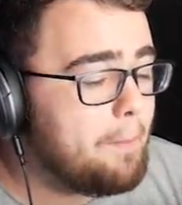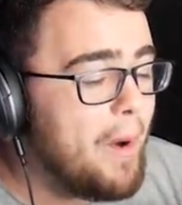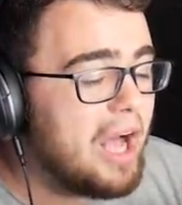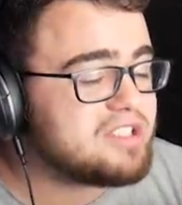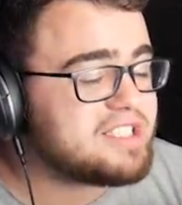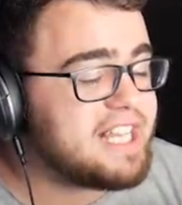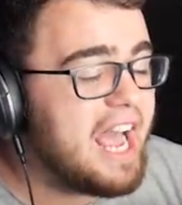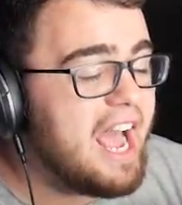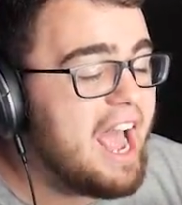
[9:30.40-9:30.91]

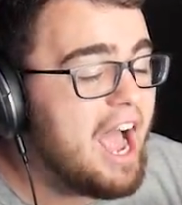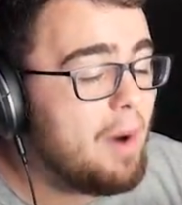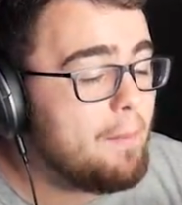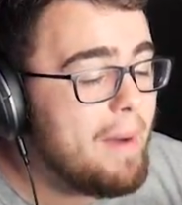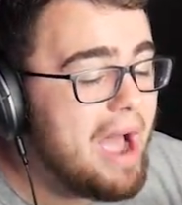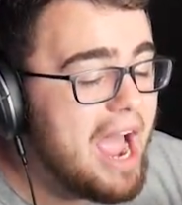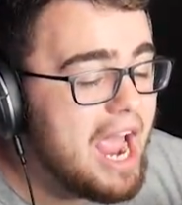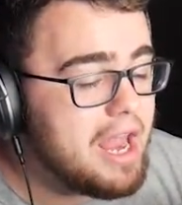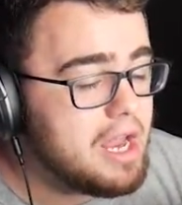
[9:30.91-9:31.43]
supposed to help
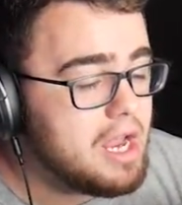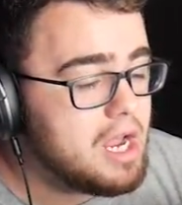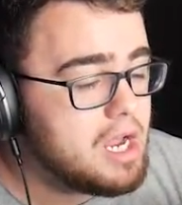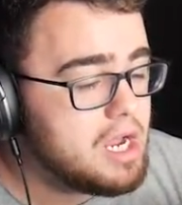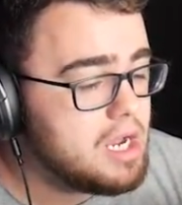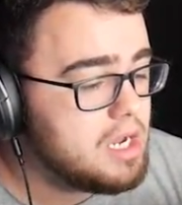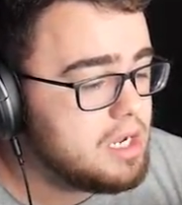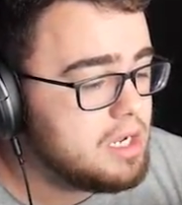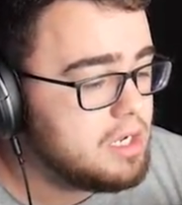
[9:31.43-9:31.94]

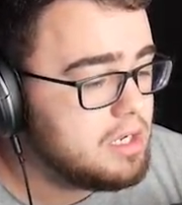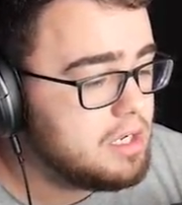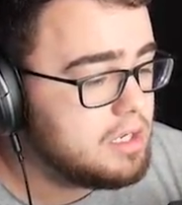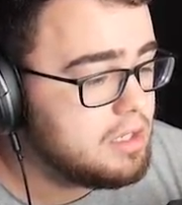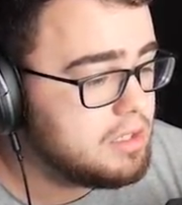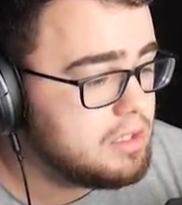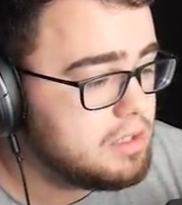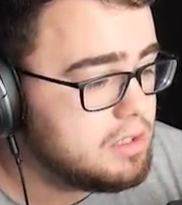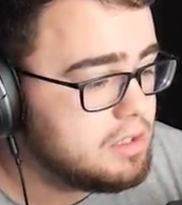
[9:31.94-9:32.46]

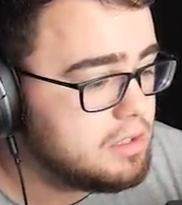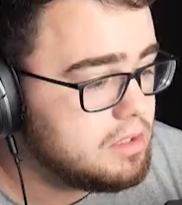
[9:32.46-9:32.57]
me.